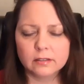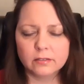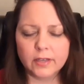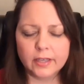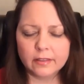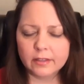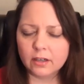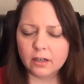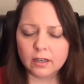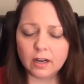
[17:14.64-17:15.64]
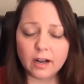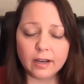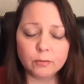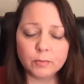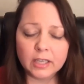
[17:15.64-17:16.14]
Faith that our
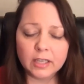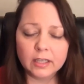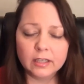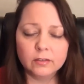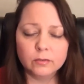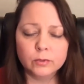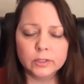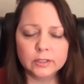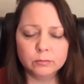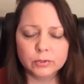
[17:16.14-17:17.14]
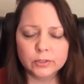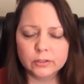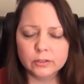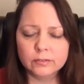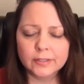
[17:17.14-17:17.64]
economy will
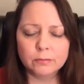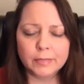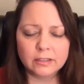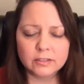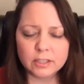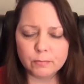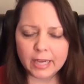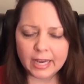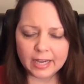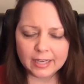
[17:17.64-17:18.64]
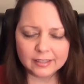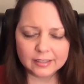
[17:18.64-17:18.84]
improve and bounce back.